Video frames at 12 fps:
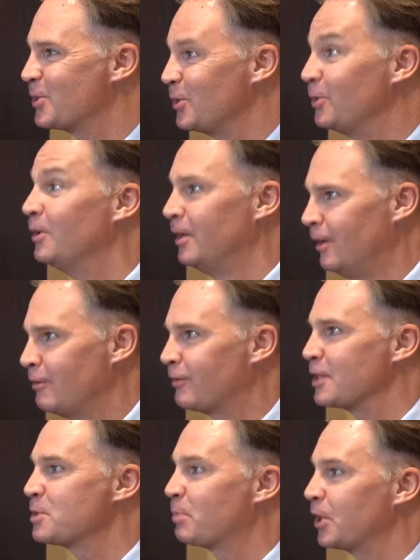to
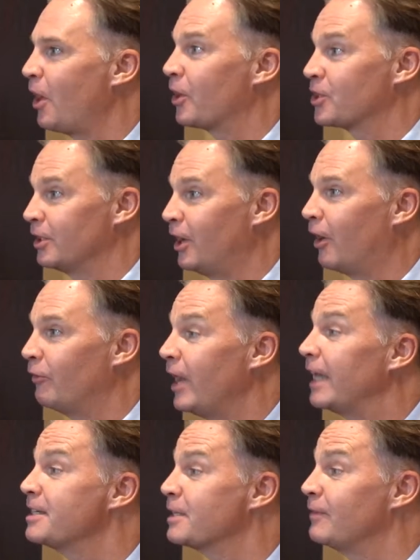first production are
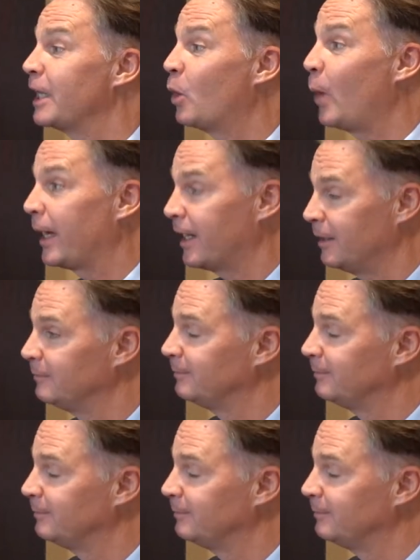relatively quick.